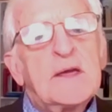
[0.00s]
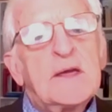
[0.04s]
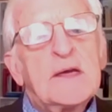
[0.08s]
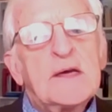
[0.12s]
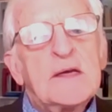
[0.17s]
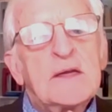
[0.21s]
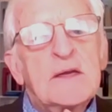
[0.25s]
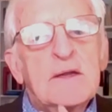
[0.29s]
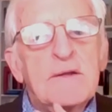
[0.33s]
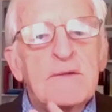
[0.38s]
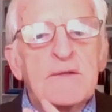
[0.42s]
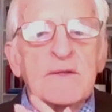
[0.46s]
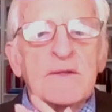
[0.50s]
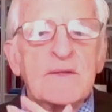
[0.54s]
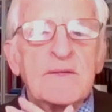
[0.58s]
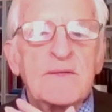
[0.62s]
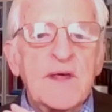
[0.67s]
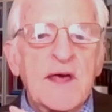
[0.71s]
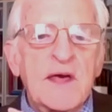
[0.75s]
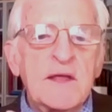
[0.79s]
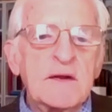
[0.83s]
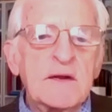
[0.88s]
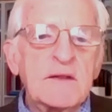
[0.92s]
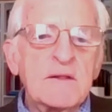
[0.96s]
And
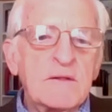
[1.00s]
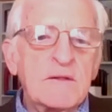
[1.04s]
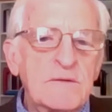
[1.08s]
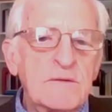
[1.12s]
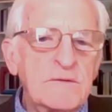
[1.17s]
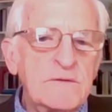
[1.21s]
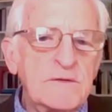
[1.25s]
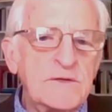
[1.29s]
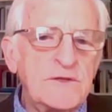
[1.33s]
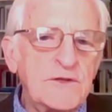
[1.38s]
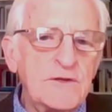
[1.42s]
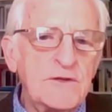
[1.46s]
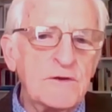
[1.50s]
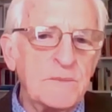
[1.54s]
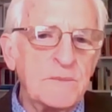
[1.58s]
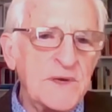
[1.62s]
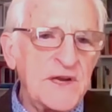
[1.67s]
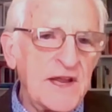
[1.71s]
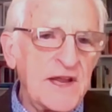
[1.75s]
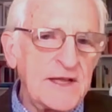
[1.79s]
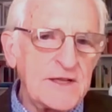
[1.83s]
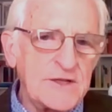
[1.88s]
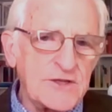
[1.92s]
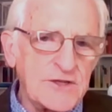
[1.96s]
that includes
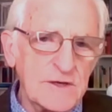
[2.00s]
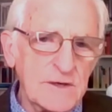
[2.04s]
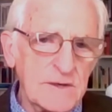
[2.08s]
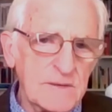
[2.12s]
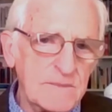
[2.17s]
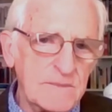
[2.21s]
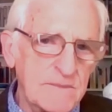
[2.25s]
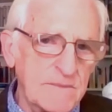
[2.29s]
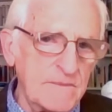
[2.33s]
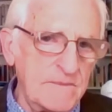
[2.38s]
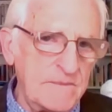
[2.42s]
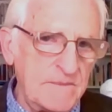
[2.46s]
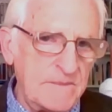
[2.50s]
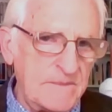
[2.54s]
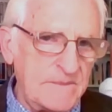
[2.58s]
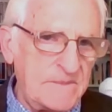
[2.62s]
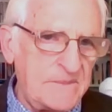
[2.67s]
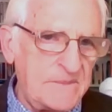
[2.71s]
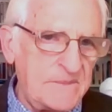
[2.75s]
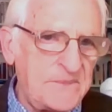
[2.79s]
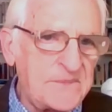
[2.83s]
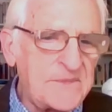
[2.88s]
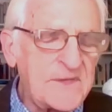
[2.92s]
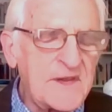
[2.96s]
human nature.
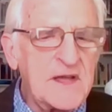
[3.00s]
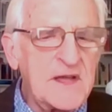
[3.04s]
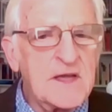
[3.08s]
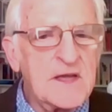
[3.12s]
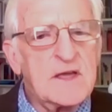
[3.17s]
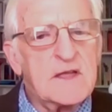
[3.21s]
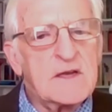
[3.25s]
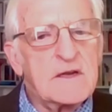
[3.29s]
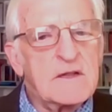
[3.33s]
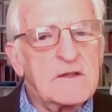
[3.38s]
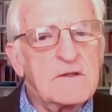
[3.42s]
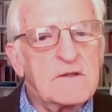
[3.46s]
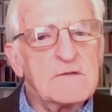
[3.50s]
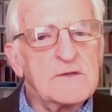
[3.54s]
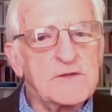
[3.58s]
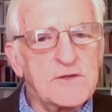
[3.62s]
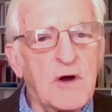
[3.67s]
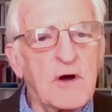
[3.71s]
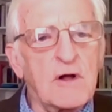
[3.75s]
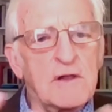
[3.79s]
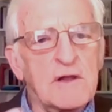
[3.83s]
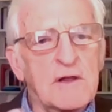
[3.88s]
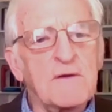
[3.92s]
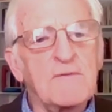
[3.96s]
It
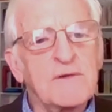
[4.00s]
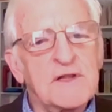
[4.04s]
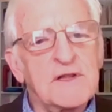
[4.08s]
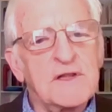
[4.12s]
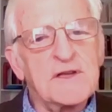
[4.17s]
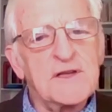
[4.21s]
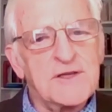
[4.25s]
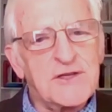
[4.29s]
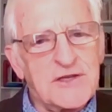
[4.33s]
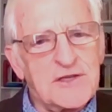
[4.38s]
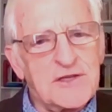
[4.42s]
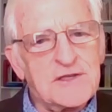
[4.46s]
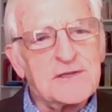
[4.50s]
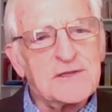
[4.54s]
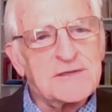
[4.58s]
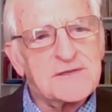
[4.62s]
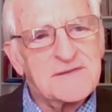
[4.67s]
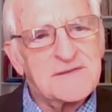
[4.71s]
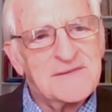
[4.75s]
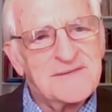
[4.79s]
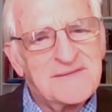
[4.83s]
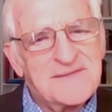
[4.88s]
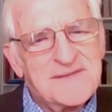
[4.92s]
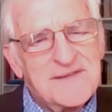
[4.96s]
includes all our
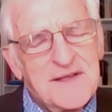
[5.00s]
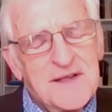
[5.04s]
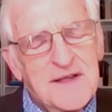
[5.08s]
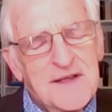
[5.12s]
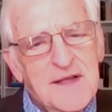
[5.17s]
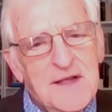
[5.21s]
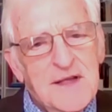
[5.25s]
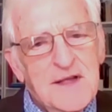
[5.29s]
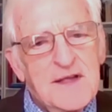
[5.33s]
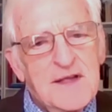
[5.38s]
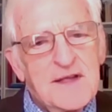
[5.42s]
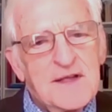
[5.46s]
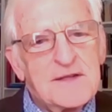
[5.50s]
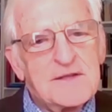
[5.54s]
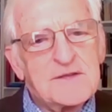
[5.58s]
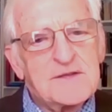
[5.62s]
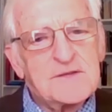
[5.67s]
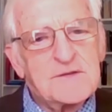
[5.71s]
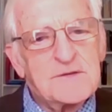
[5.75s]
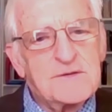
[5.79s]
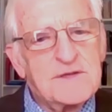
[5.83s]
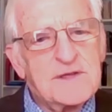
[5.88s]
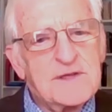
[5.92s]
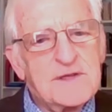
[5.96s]
relations. It
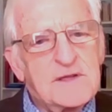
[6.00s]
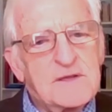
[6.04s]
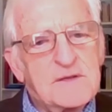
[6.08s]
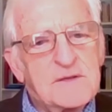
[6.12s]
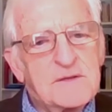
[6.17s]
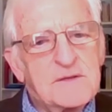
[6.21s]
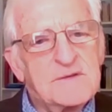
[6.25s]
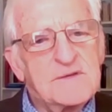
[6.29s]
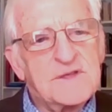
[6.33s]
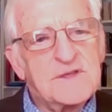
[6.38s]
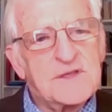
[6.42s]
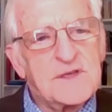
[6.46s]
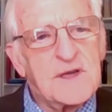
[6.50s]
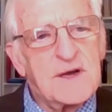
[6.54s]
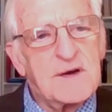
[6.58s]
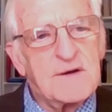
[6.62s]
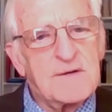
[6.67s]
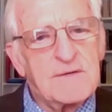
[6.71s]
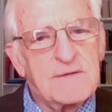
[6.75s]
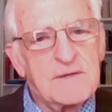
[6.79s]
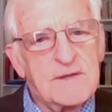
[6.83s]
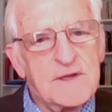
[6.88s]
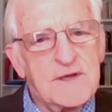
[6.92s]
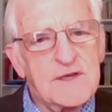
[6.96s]
certainly includes
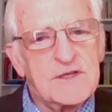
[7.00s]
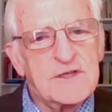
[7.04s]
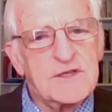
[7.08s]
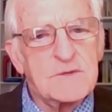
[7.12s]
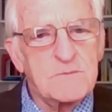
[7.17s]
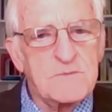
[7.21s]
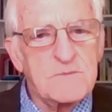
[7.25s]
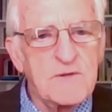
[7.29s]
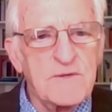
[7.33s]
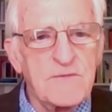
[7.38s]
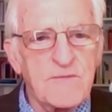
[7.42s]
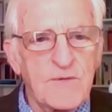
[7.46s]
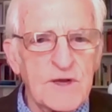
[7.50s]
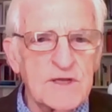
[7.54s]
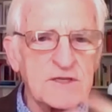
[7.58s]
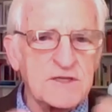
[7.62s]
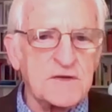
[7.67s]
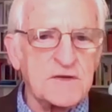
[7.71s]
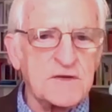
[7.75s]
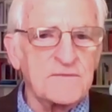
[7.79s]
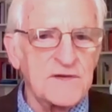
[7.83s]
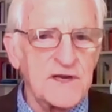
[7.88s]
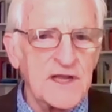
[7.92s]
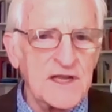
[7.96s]
our relationship to the
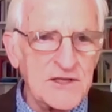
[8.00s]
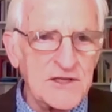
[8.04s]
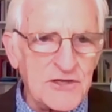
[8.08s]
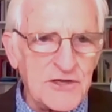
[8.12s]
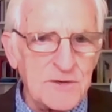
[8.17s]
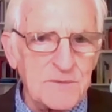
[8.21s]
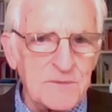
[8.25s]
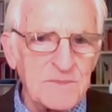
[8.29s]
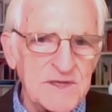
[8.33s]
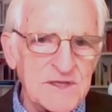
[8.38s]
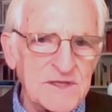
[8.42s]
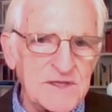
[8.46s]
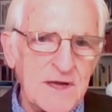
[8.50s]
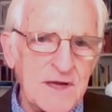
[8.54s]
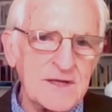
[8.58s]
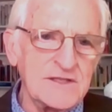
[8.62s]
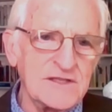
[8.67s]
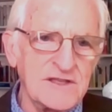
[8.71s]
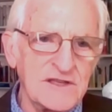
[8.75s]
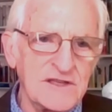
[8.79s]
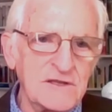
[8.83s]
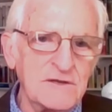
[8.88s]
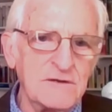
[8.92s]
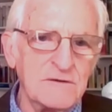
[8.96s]
rest of nature
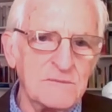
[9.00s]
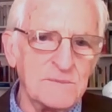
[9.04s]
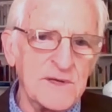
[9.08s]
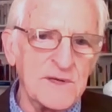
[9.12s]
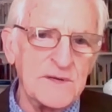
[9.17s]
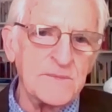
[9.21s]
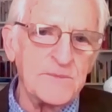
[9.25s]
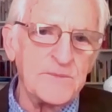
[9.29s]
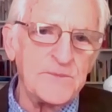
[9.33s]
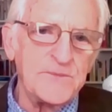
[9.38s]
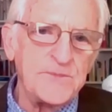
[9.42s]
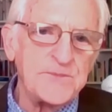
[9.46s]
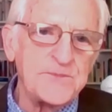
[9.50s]
besides the human.